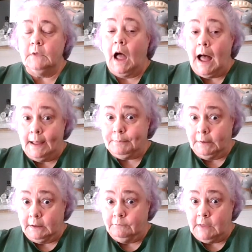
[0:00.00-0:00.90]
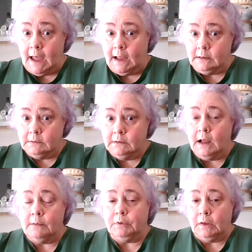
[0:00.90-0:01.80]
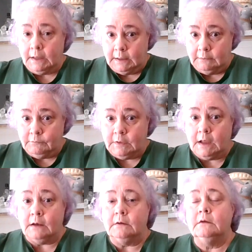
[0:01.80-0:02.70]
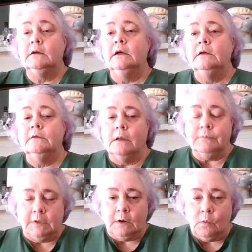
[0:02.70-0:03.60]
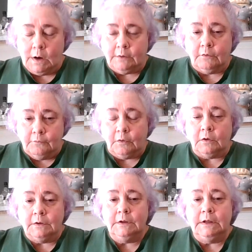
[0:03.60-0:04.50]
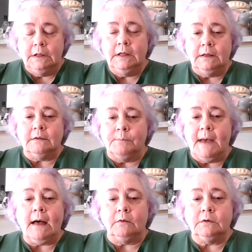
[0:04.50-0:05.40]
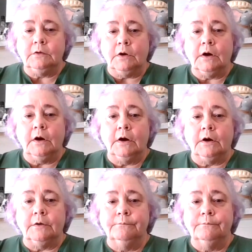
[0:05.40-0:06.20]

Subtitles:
I believe that. I believe that something wonderful is about to occur.